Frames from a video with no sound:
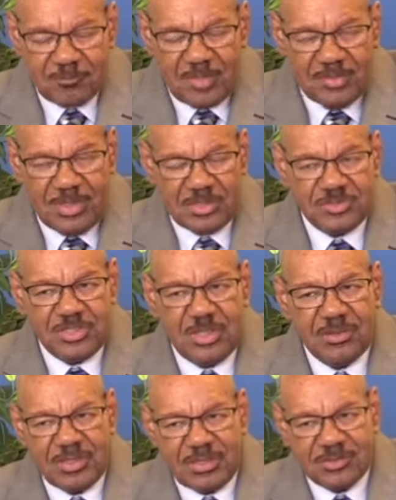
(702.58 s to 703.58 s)
the
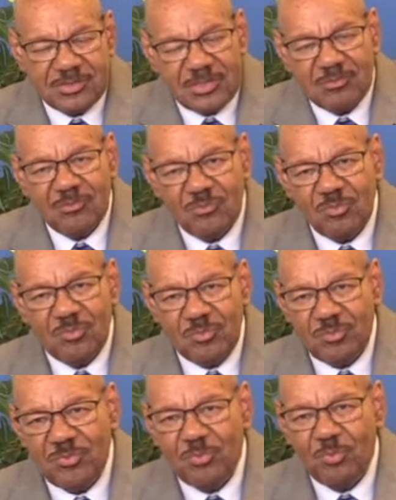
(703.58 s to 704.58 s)
Assyrians, and
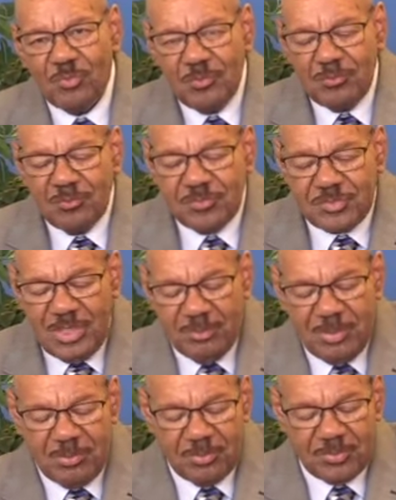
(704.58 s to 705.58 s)
some
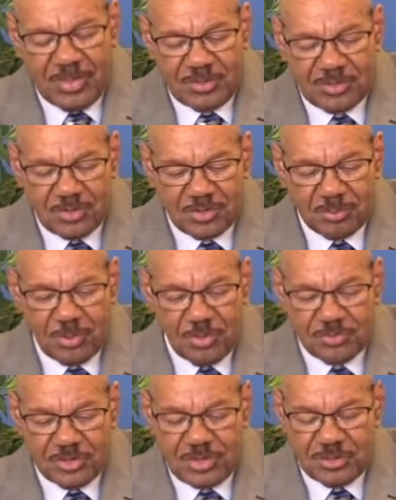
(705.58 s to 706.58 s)
people think they're the
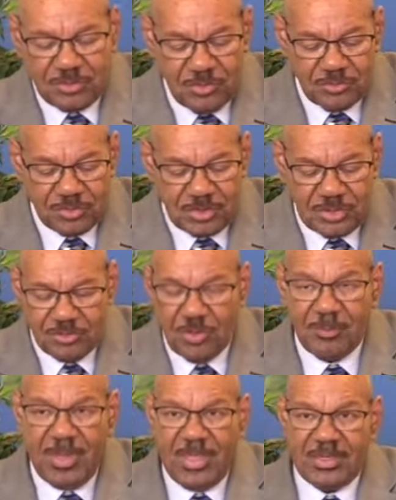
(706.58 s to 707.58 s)
progenitors of the
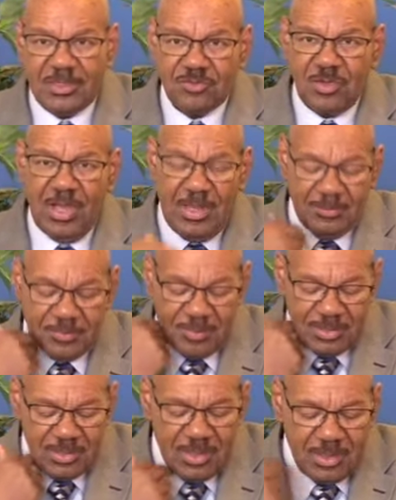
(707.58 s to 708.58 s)
Germanic tribes,
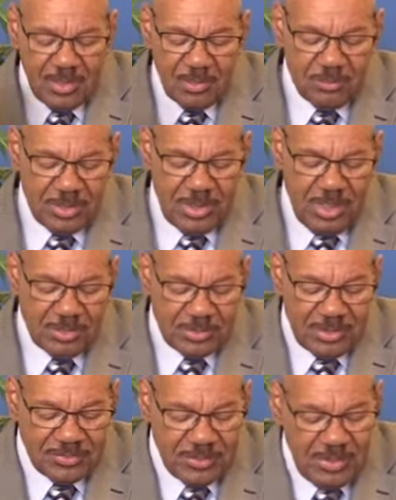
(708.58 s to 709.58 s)
but
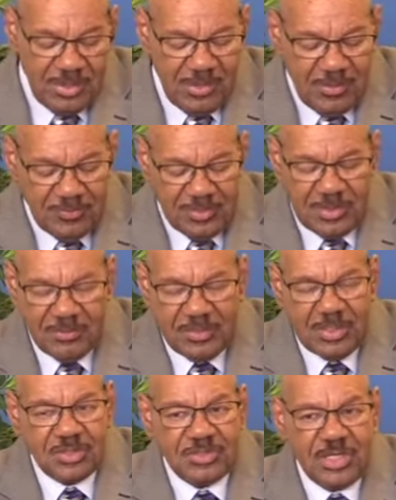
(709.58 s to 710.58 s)
regardless,
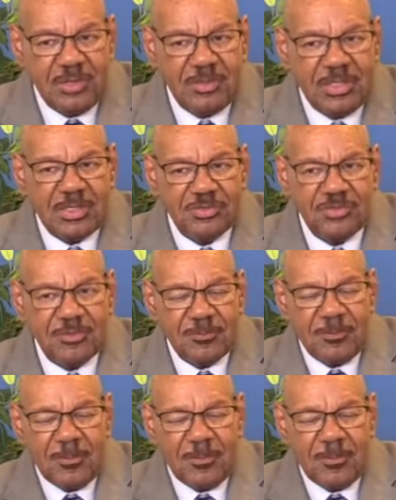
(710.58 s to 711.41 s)
the Assyrians